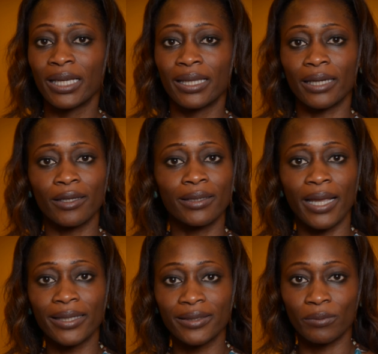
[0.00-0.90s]
that
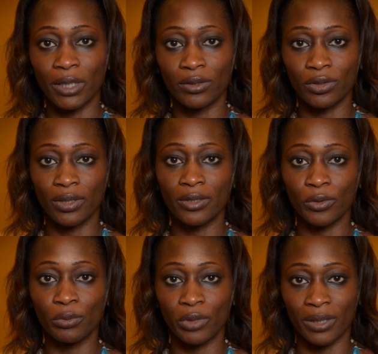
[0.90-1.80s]
connects me to the
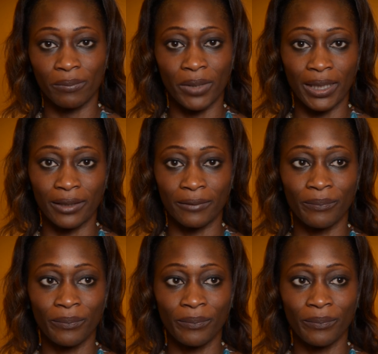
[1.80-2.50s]
Supreme Being.